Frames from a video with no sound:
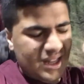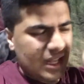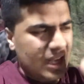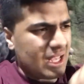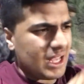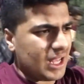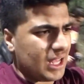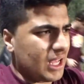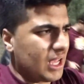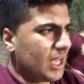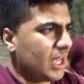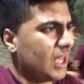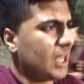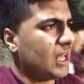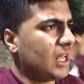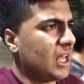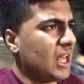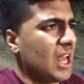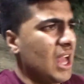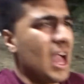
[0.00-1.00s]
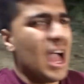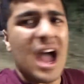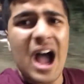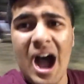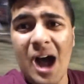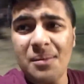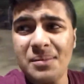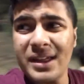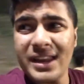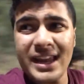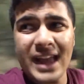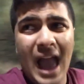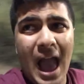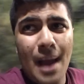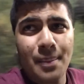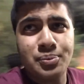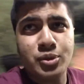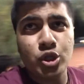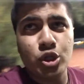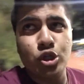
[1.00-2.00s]
yeah. I'm getting
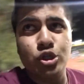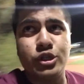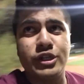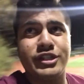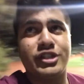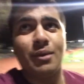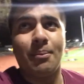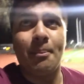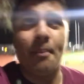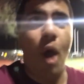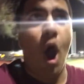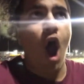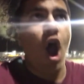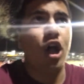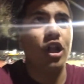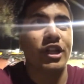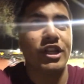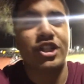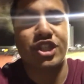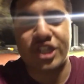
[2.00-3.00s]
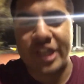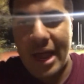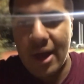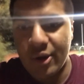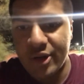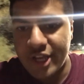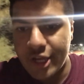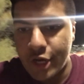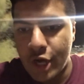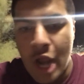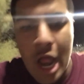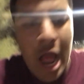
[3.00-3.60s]
absolutely demolished out here.